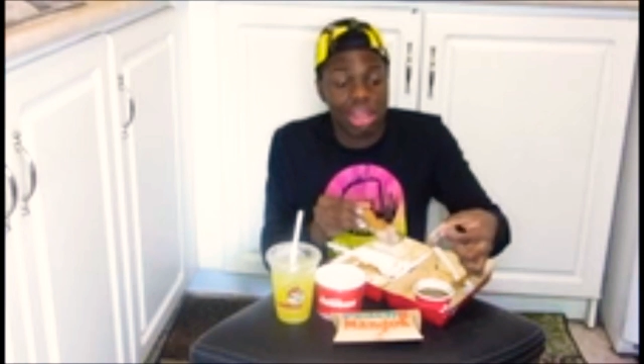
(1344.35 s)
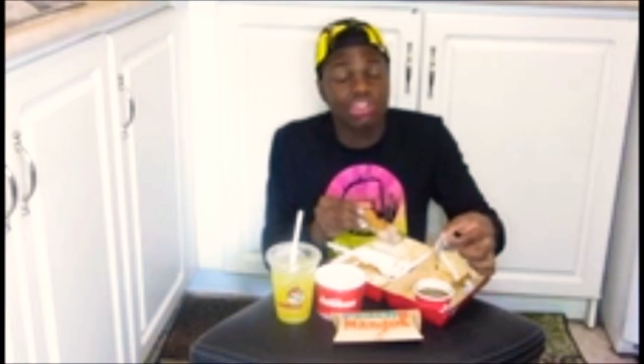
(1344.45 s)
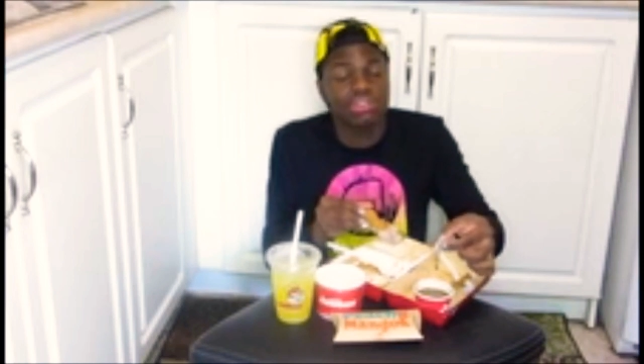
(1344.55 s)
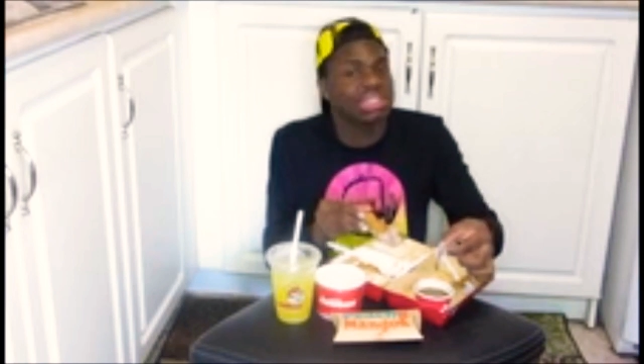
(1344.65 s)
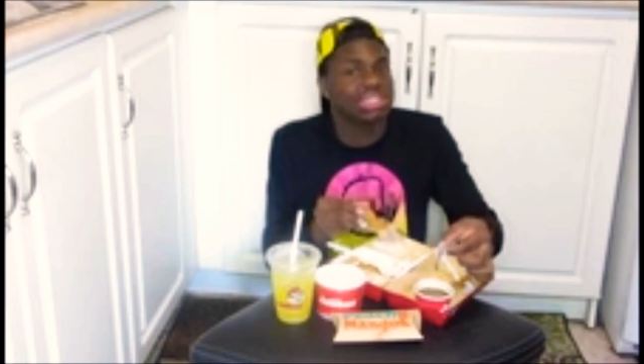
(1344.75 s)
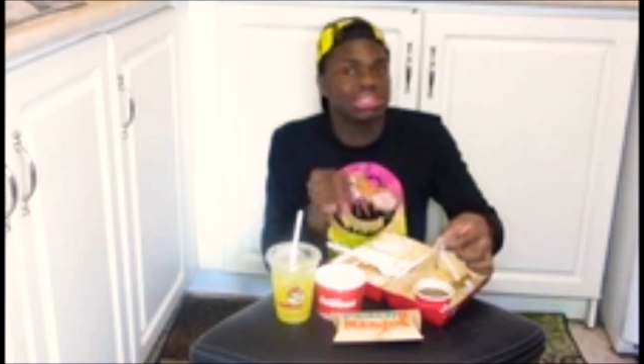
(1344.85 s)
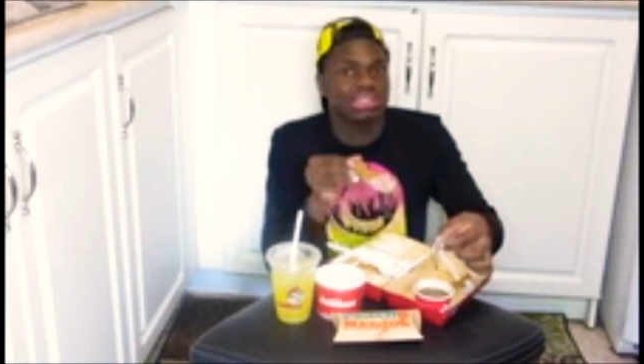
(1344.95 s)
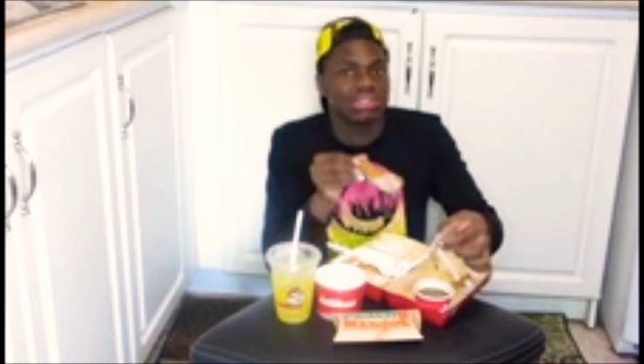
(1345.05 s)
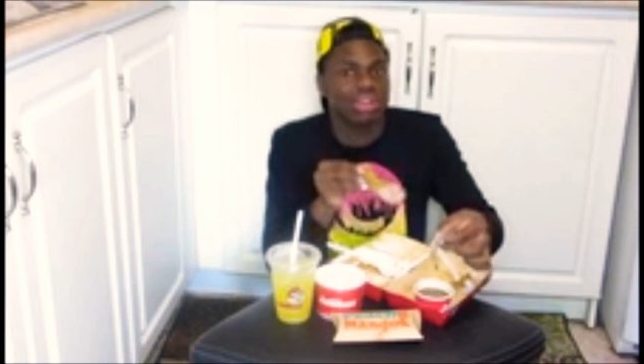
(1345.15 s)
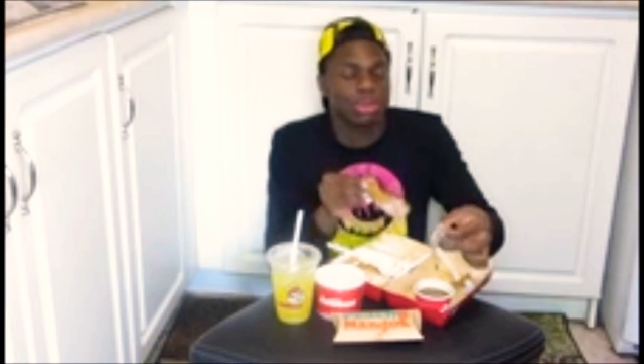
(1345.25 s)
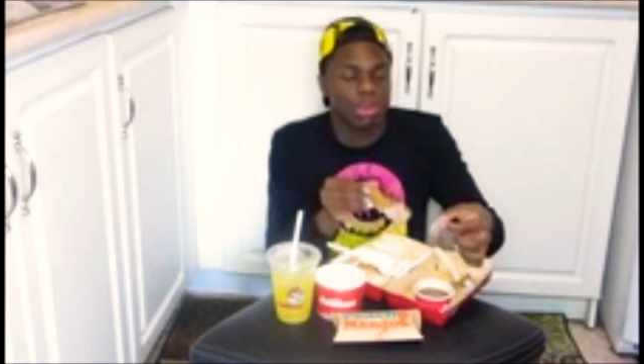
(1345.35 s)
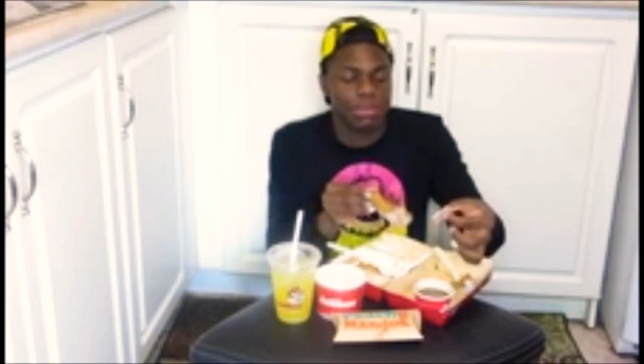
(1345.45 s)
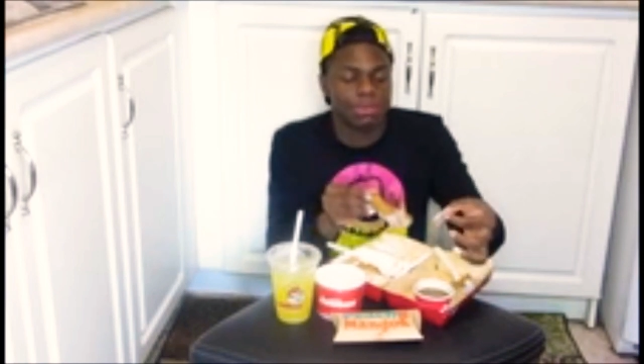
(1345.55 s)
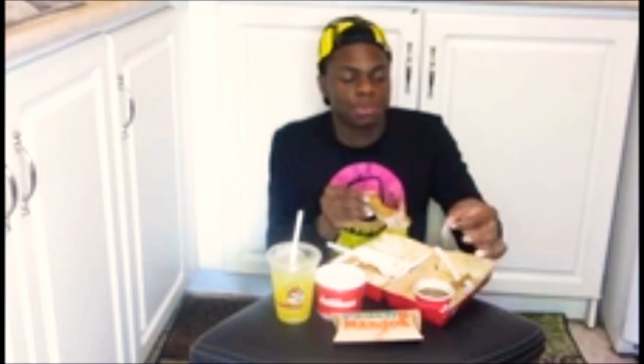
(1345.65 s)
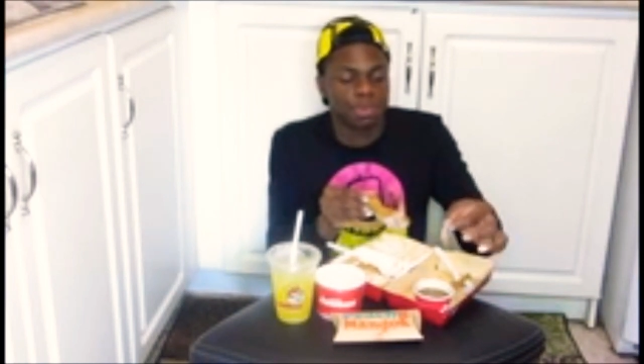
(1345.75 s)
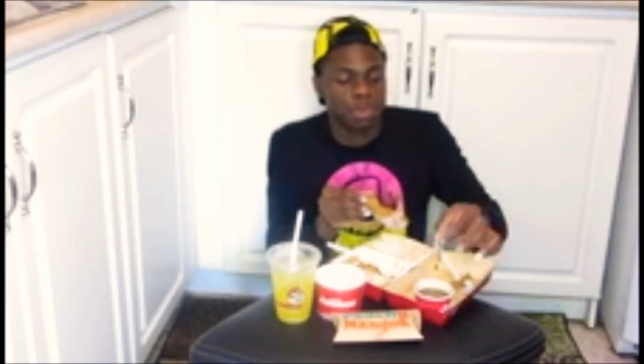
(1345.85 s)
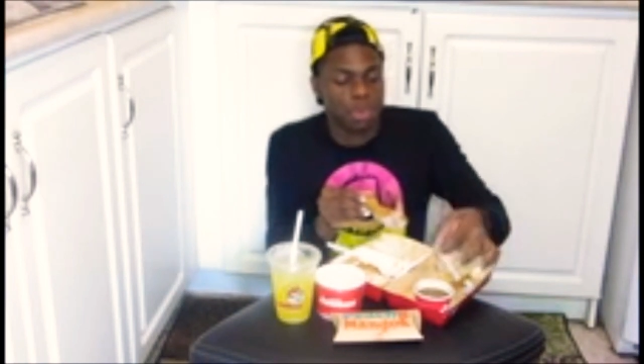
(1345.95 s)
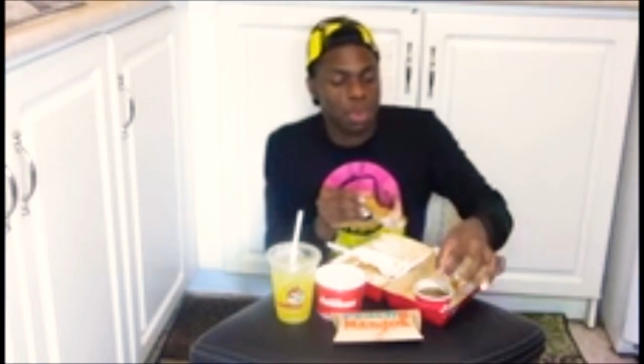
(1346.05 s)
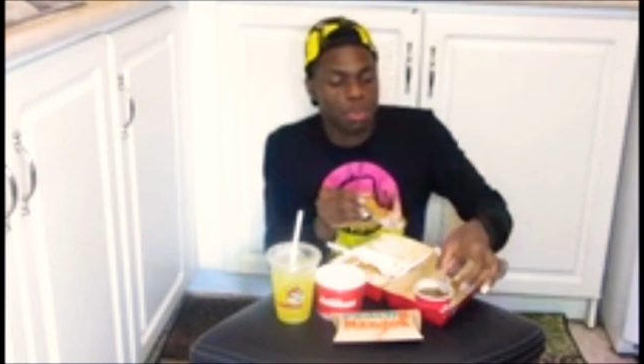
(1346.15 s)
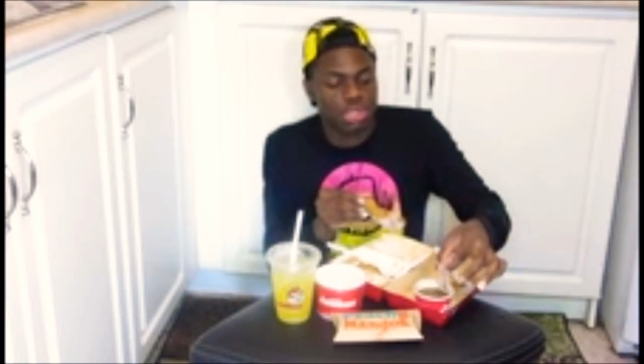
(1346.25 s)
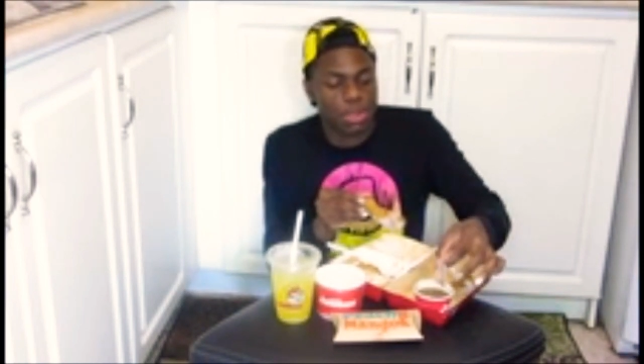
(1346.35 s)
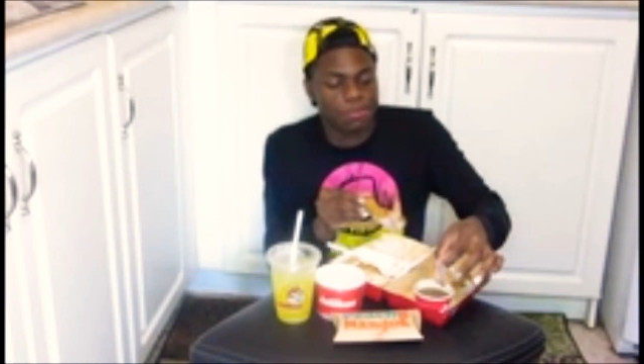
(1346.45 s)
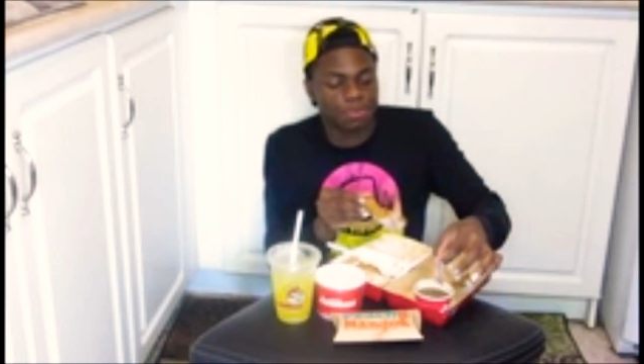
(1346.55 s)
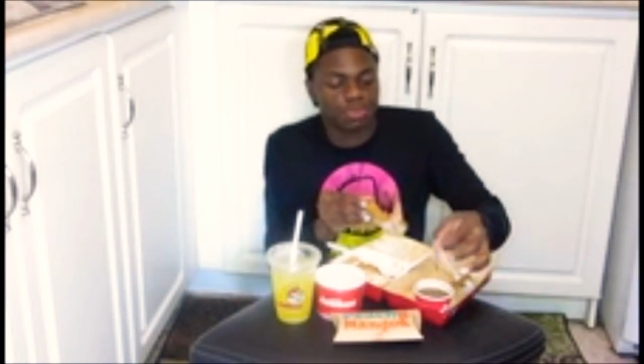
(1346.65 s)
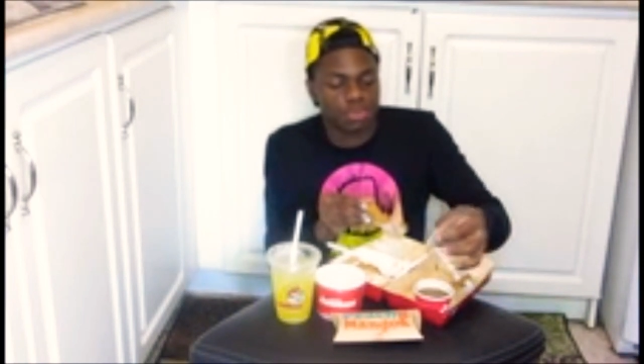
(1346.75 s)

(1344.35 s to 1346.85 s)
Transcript: and it's funny because this is a dark meat, so.